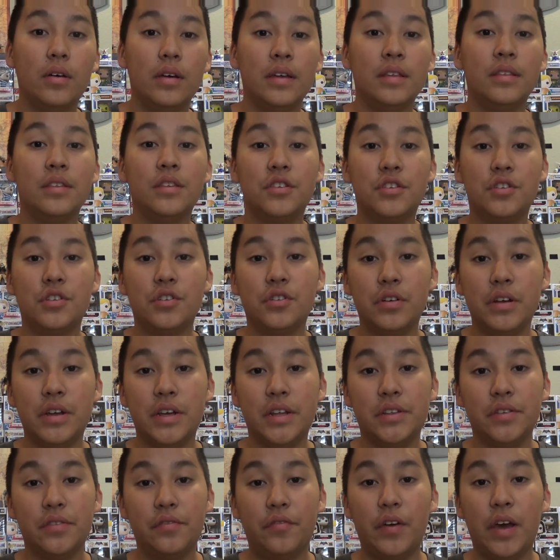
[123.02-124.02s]
in the
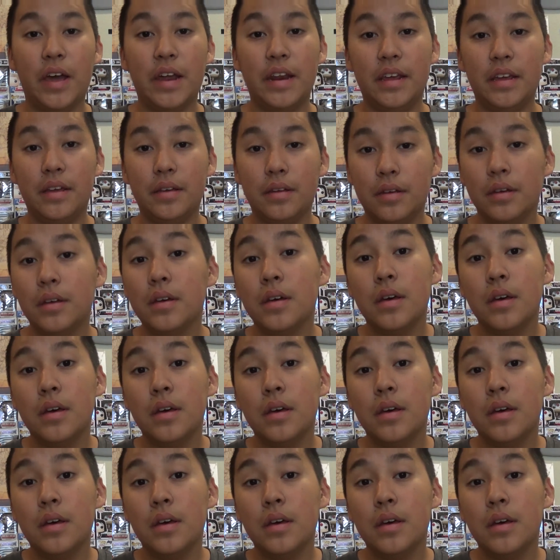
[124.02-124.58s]
streets fighting